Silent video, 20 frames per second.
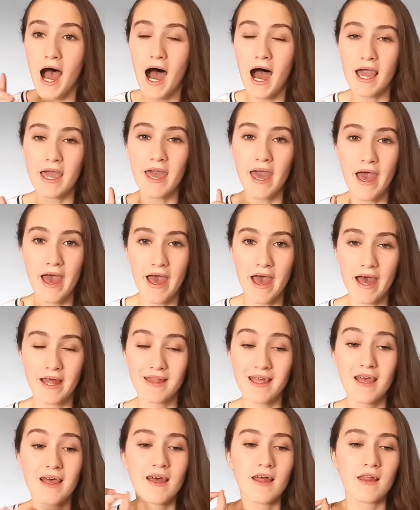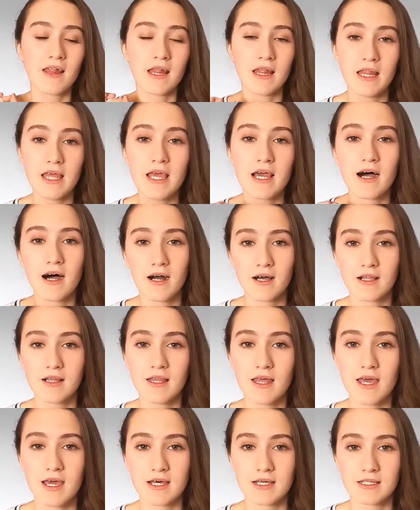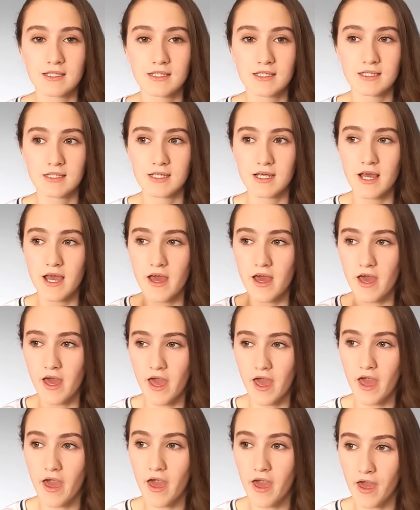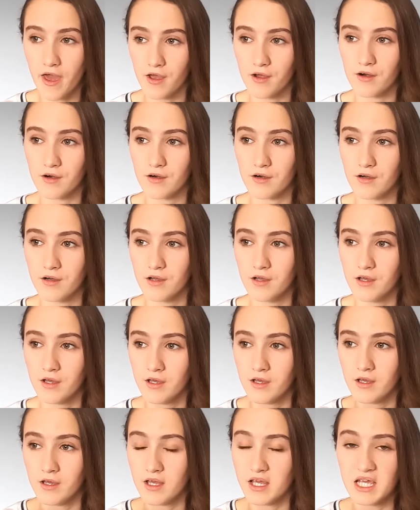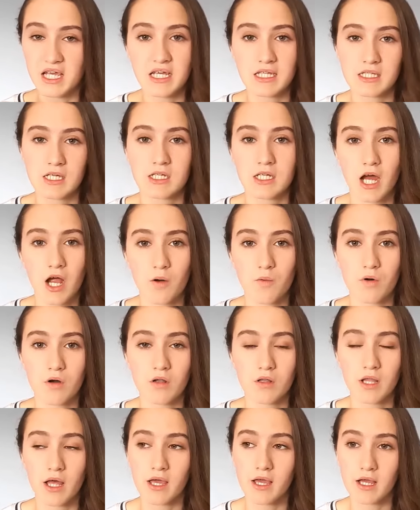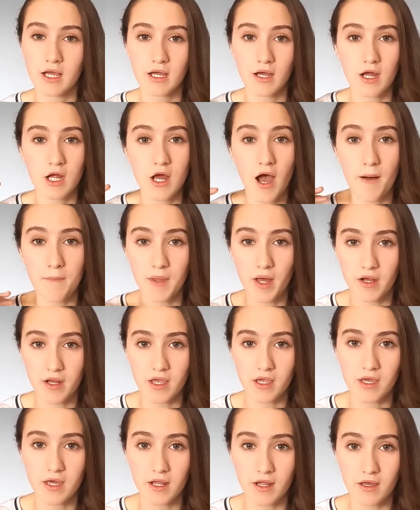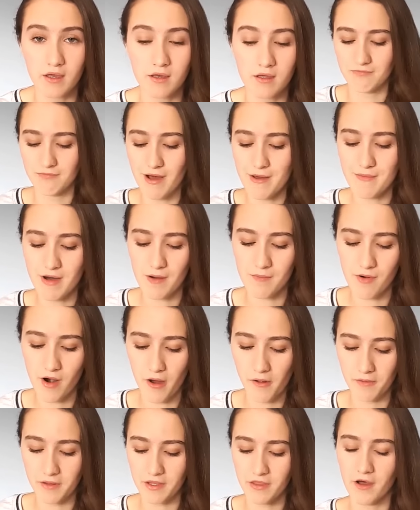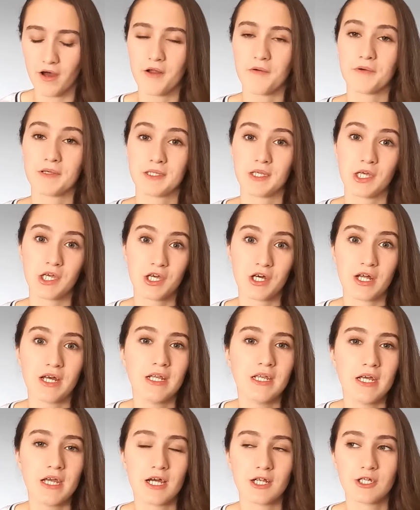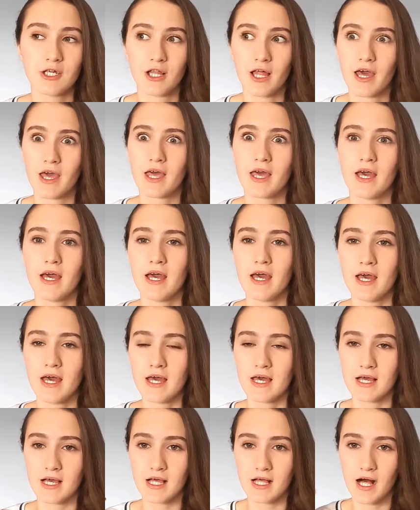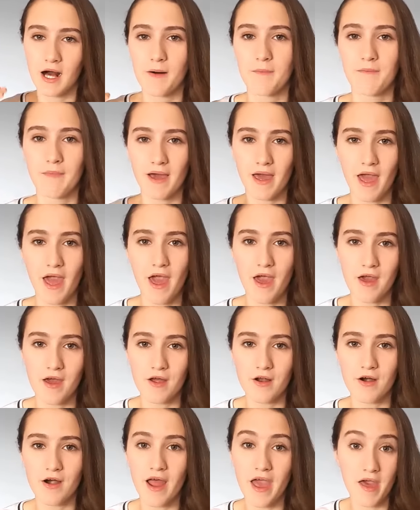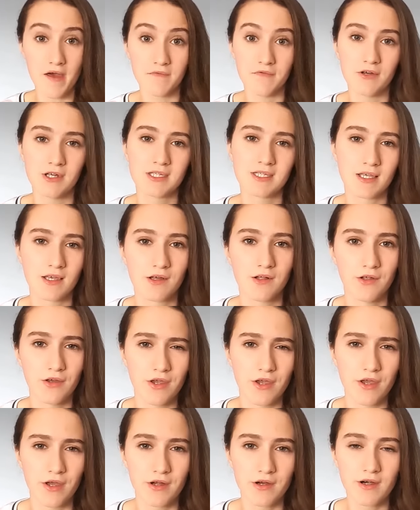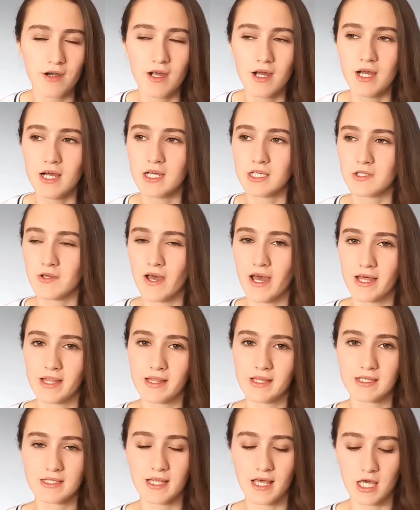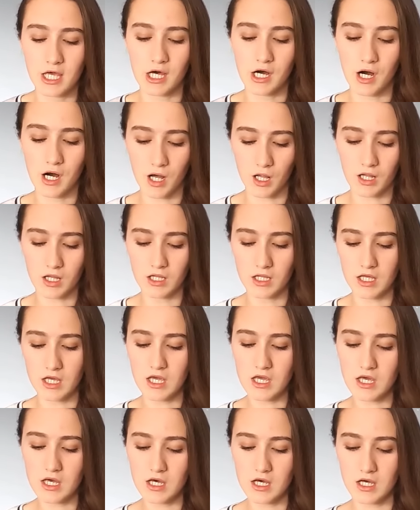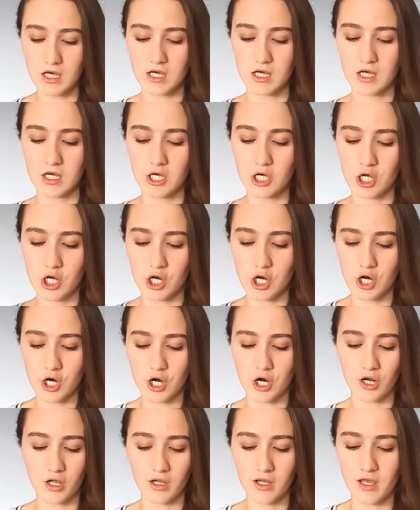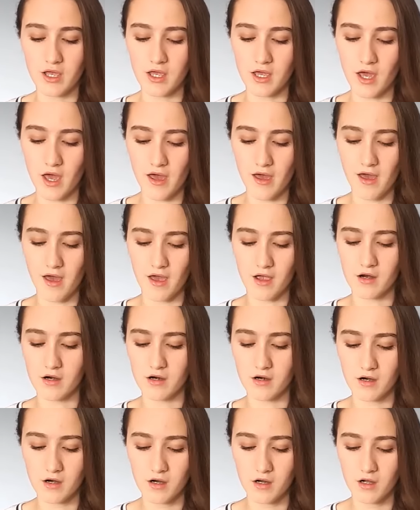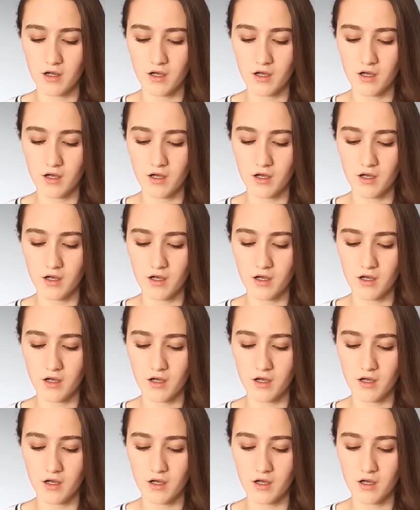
I had the ugliest hair in the entire world. Like, I'm not even kidding. My mom probably thought it was a good idea to like cut my hair every single year, so I had this like ugly curly hair.